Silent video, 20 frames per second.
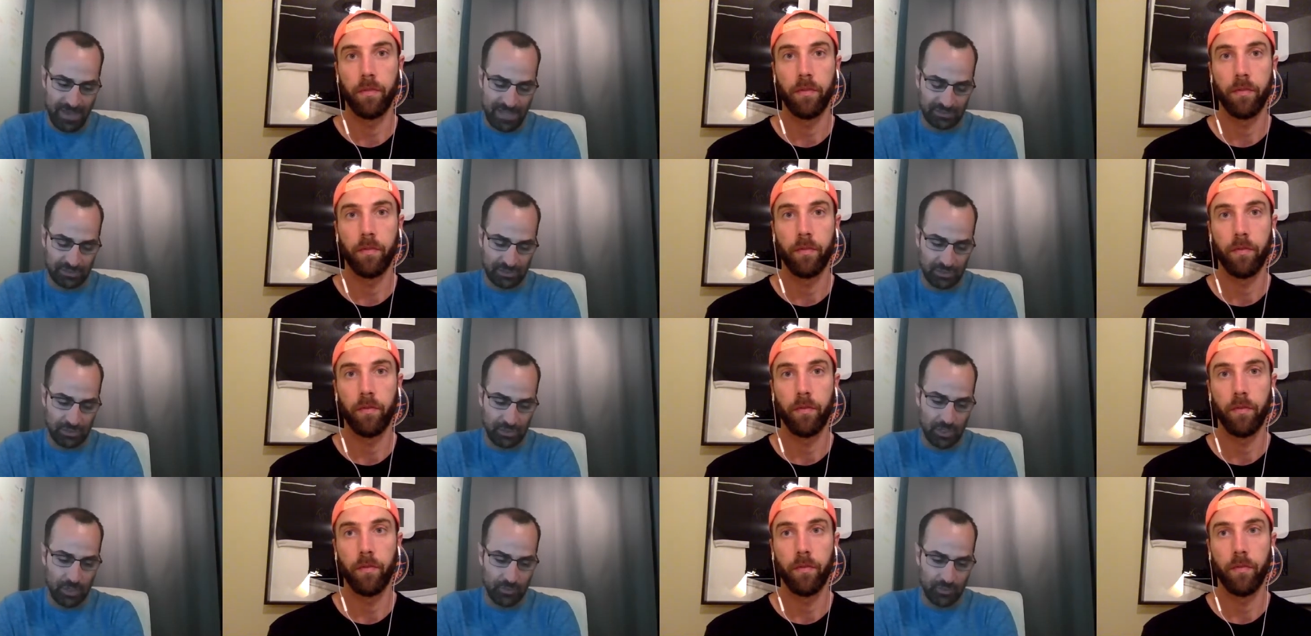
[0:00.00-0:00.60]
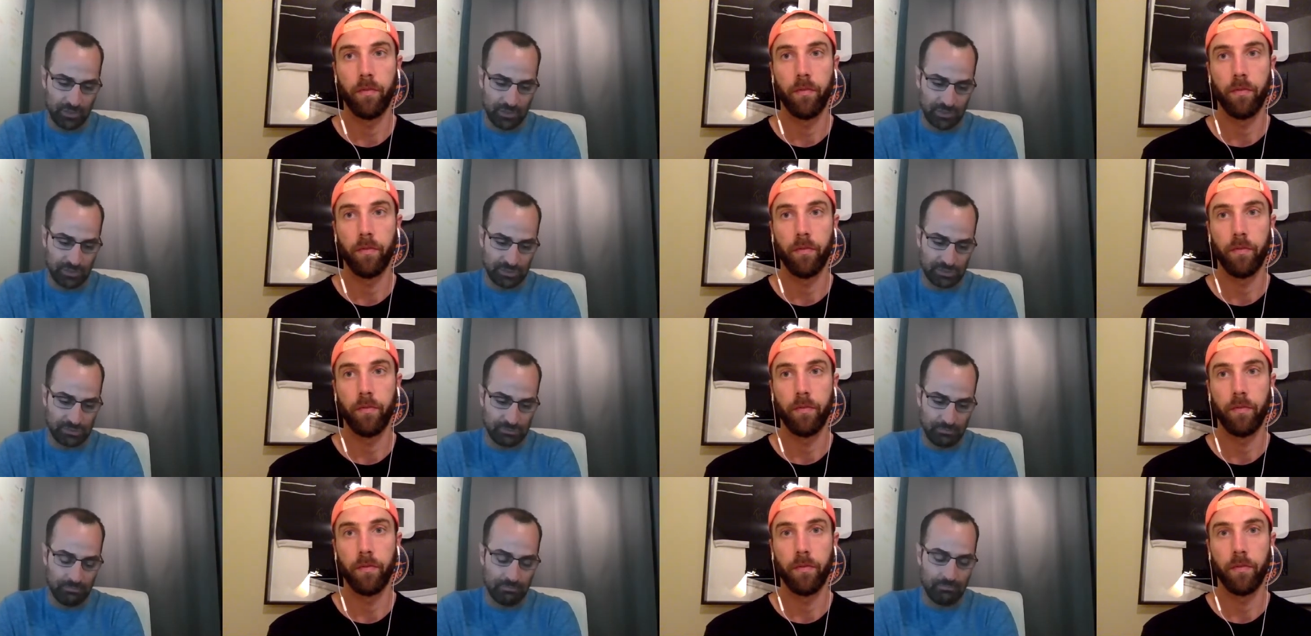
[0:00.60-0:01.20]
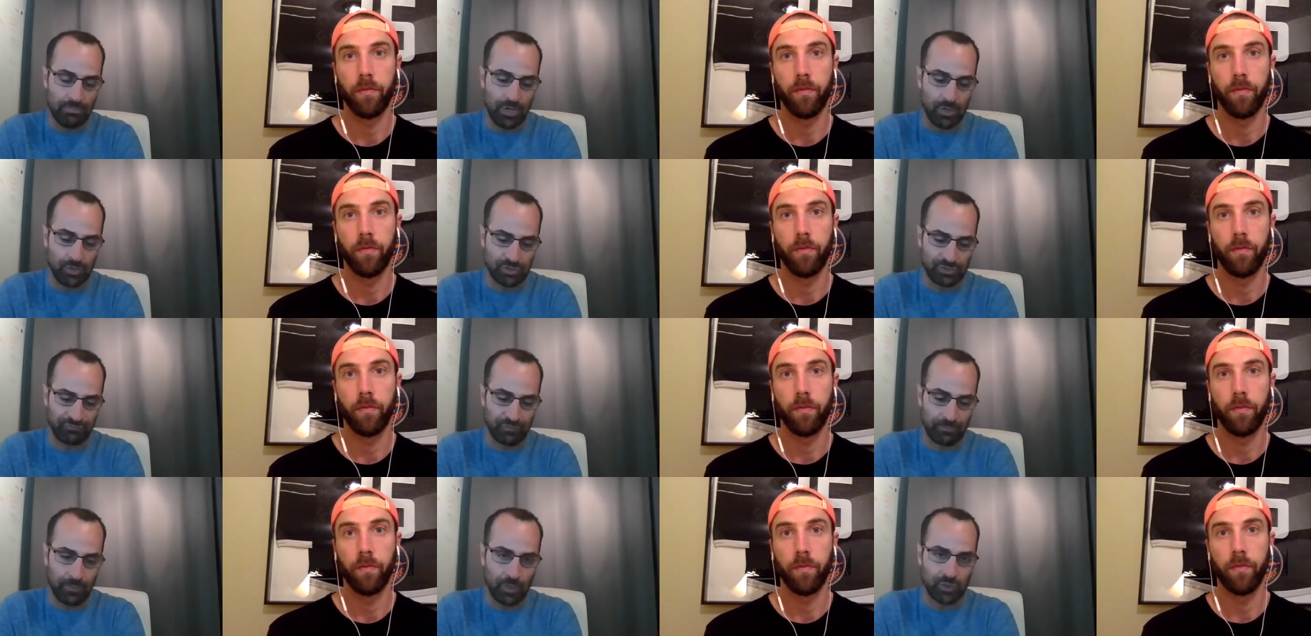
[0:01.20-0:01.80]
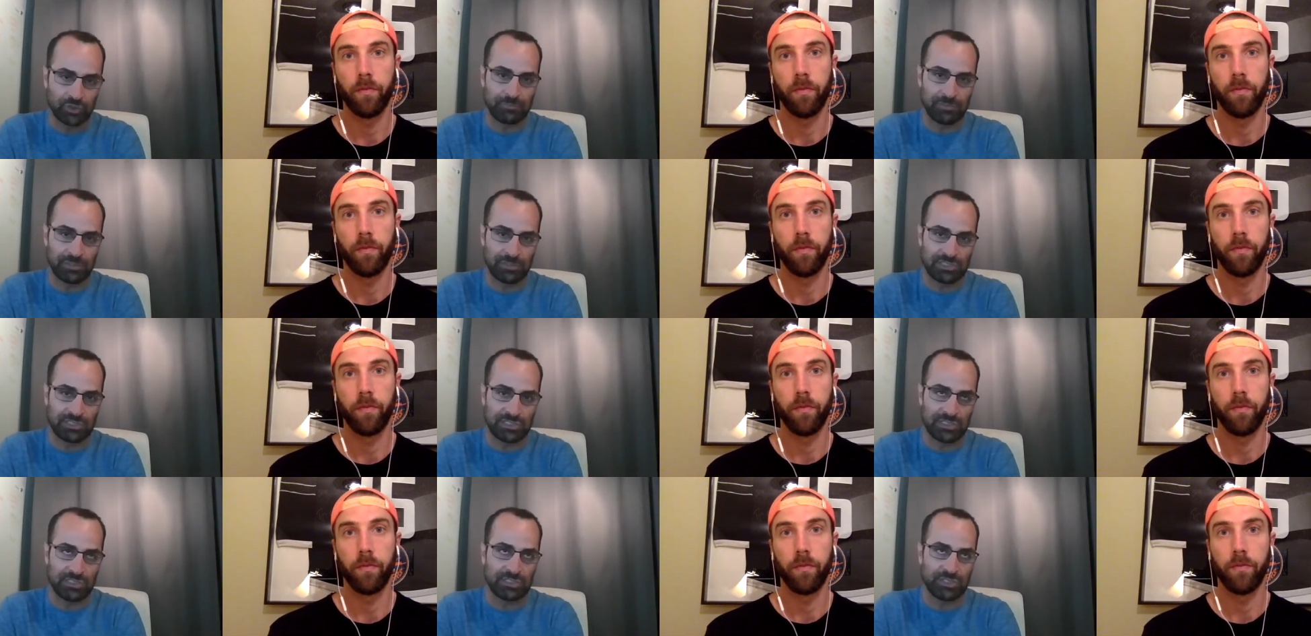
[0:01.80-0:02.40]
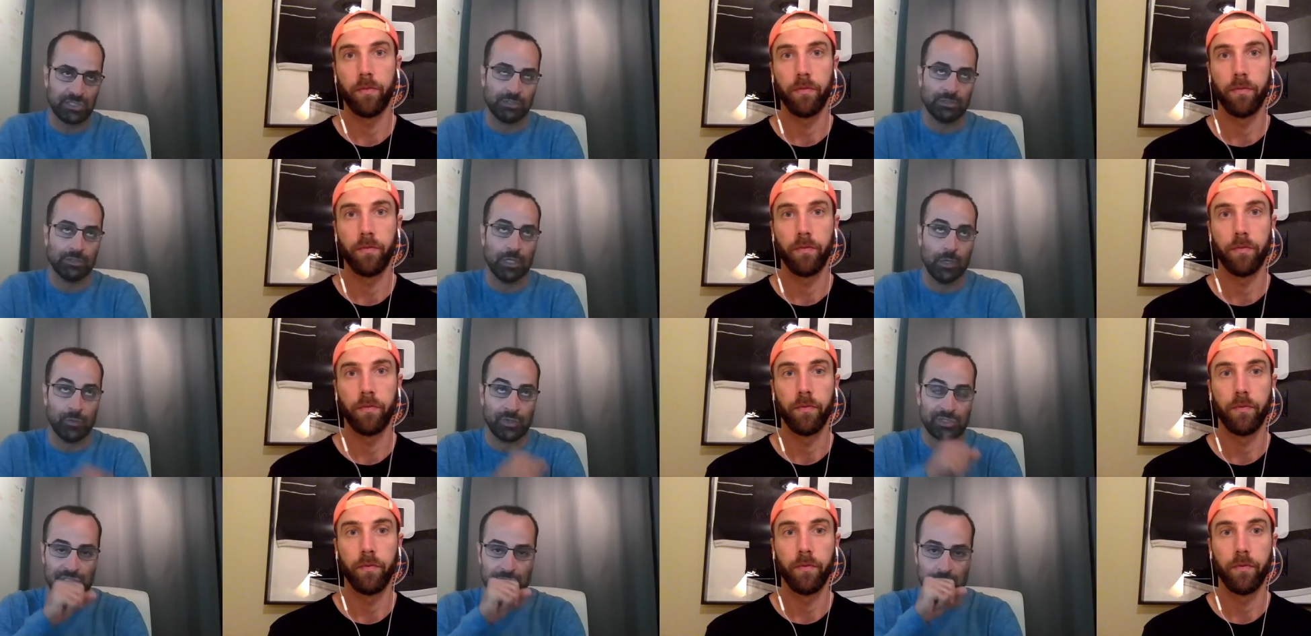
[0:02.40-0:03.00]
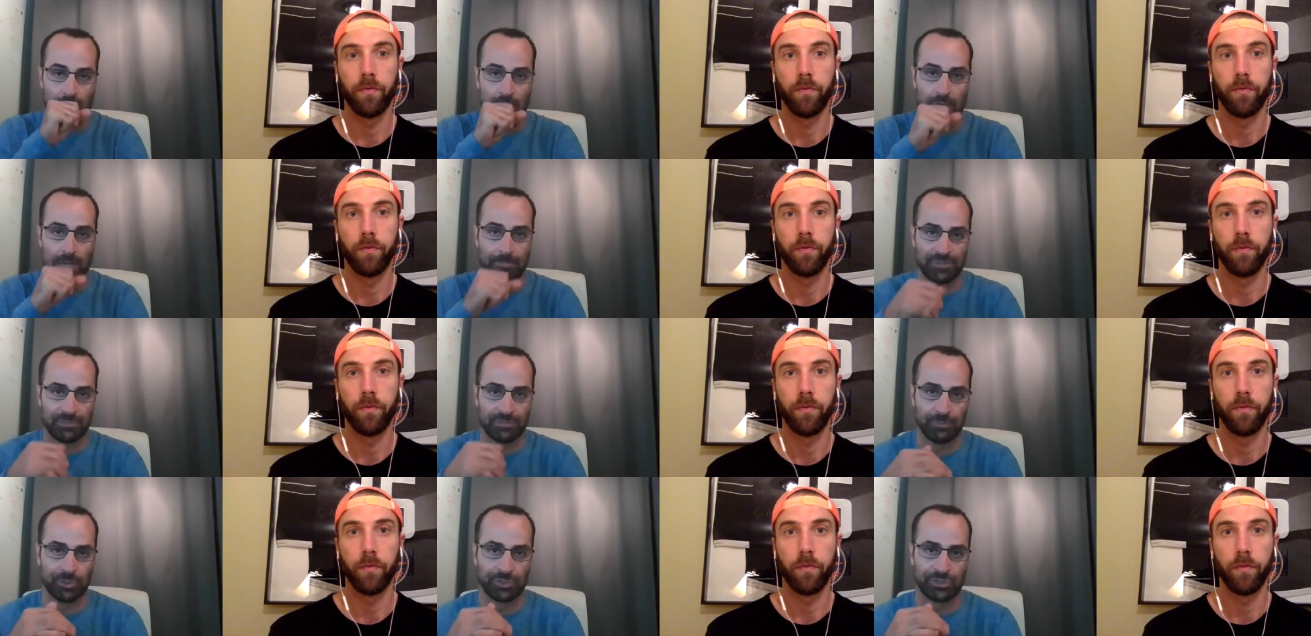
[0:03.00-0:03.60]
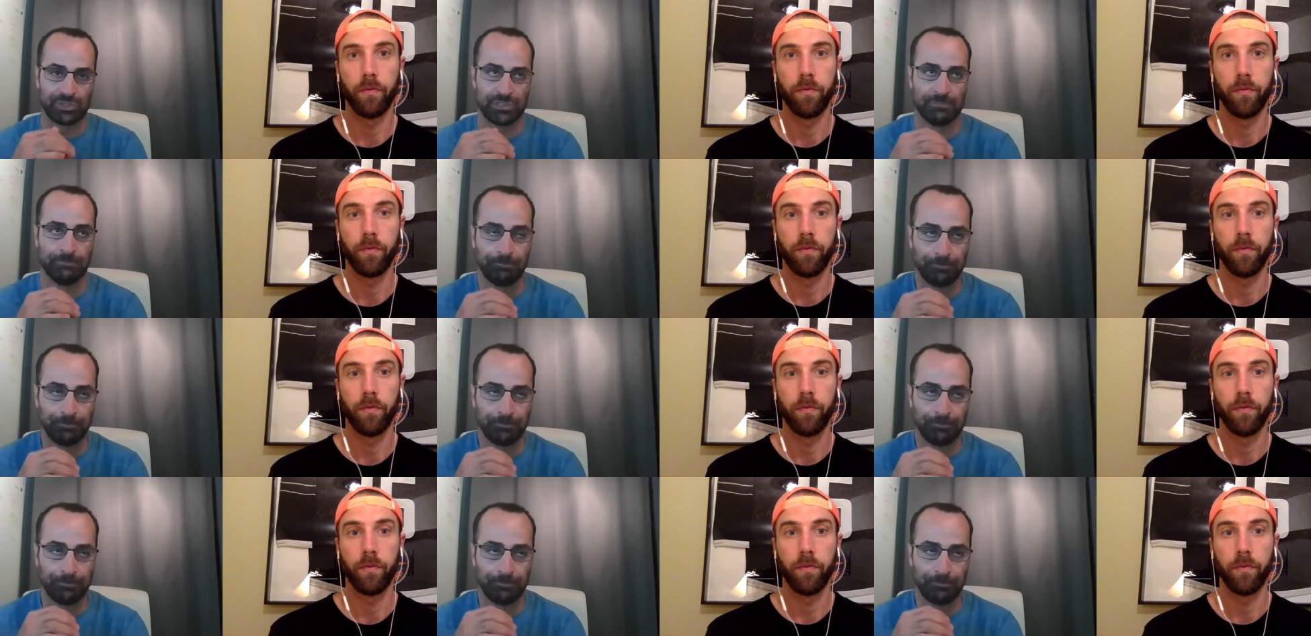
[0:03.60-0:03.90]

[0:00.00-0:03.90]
Speaker 1: to note is most for most businesses the lowest comped person